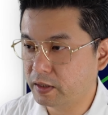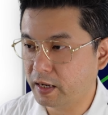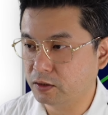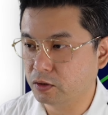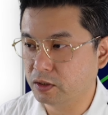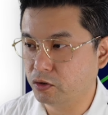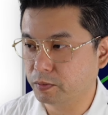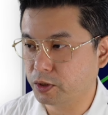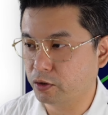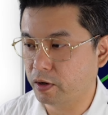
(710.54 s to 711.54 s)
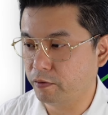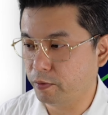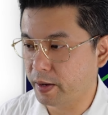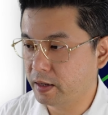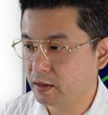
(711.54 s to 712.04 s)
that actually drop shadow
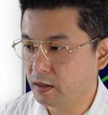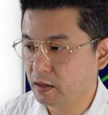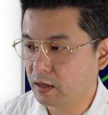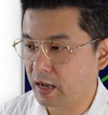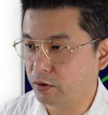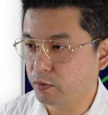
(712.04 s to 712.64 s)
everywhere. I don't